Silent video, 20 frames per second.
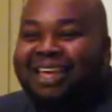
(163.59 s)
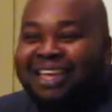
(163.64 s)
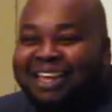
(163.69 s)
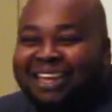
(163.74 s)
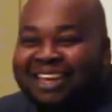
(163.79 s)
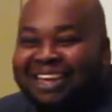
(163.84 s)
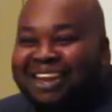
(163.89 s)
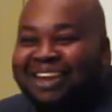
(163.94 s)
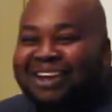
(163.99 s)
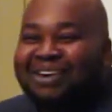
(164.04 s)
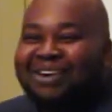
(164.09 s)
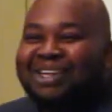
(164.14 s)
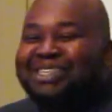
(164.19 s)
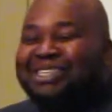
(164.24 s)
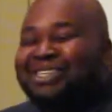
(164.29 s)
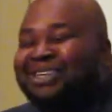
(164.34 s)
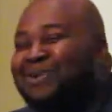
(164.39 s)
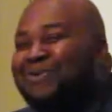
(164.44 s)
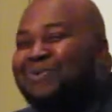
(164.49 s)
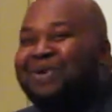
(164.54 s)

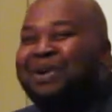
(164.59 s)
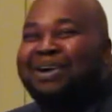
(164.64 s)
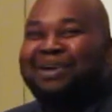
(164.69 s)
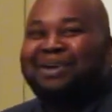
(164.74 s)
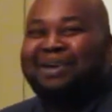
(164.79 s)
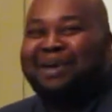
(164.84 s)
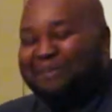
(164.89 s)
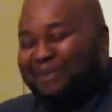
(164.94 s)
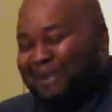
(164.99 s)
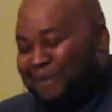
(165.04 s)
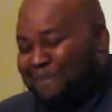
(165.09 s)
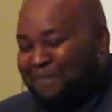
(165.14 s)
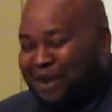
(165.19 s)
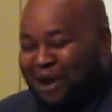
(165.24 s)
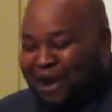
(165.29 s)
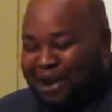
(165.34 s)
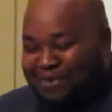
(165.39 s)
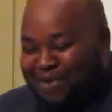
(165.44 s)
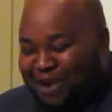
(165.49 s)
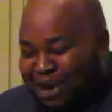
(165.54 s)
And so
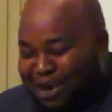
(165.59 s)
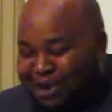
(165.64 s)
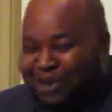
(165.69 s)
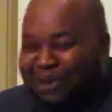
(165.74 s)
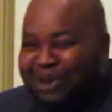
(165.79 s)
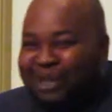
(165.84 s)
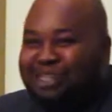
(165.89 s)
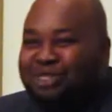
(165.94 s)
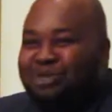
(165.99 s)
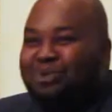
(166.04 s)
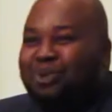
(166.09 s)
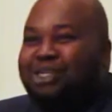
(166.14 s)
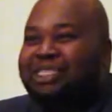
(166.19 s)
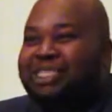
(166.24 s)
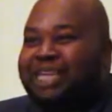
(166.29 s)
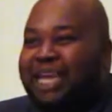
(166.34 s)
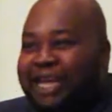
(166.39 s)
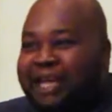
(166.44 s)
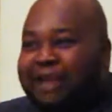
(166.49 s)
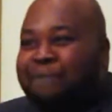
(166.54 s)
part of our unit is
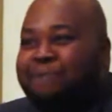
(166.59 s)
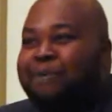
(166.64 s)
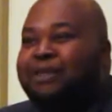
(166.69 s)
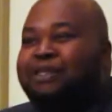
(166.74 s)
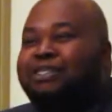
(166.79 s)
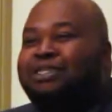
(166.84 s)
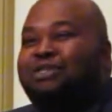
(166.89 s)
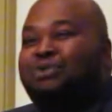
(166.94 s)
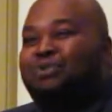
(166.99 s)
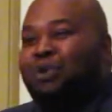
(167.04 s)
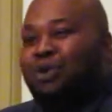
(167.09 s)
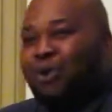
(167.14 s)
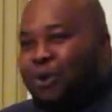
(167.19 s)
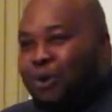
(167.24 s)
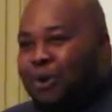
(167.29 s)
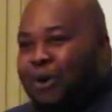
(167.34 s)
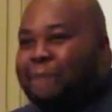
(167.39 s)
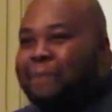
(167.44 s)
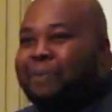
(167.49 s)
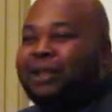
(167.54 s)
we're taking pictures, we're
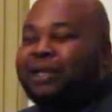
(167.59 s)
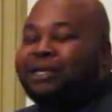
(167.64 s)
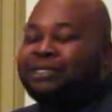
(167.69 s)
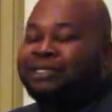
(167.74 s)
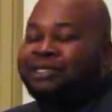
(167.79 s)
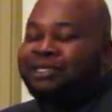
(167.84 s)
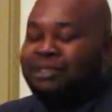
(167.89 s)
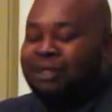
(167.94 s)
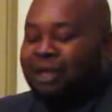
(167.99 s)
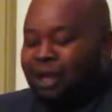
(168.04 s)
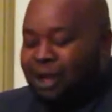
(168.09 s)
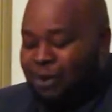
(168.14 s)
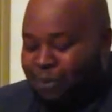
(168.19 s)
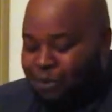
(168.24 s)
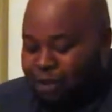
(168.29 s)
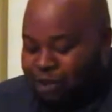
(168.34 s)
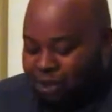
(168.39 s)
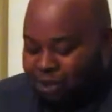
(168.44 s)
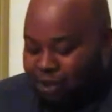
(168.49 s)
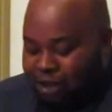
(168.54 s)
going places,
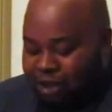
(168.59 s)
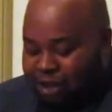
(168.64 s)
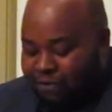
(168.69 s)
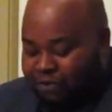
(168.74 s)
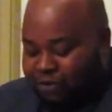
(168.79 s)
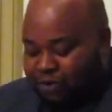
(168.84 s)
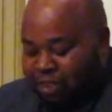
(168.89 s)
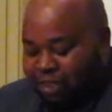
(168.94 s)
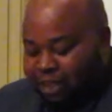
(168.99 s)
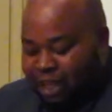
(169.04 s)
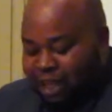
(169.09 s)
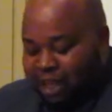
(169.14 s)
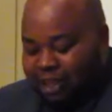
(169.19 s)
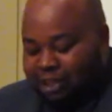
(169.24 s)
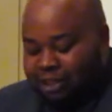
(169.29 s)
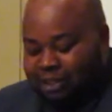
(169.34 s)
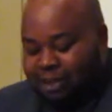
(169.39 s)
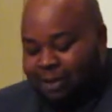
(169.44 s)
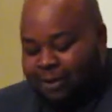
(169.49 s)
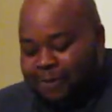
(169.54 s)
we're doing different
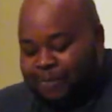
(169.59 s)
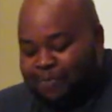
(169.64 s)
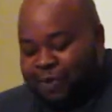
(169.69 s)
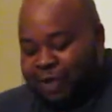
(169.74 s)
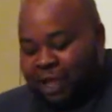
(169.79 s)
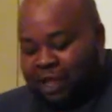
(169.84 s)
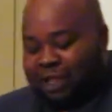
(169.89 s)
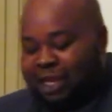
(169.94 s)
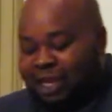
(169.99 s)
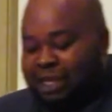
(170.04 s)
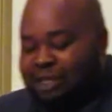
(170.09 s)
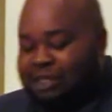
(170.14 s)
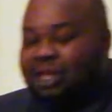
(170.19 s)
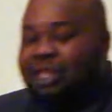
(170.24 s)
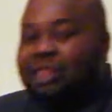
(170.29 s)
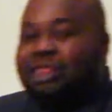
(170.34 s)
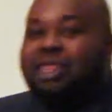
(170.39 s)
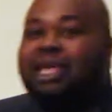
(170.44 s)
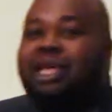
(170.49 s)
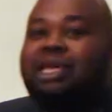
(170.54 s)
things, and these
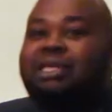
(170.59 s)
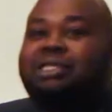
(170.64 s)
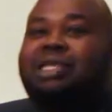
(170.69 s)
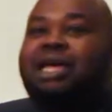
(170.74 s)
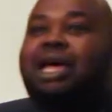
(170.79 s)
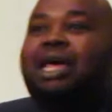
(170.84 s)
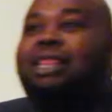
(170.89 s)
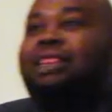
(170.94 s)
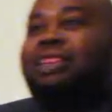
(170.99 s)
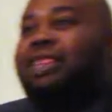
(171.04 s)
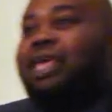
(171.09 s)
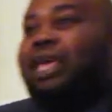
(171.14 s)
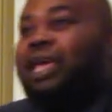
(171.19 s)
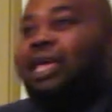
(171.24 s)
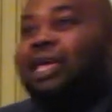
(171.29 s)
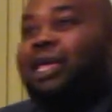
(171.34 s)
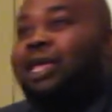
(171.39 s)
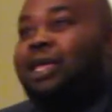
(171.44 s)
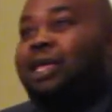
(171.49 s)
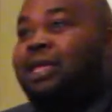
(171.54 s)
are the things that
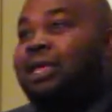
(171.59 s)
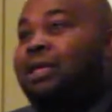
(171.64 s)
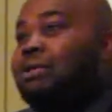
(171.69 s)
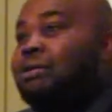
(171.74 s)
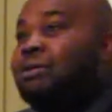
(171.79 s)
they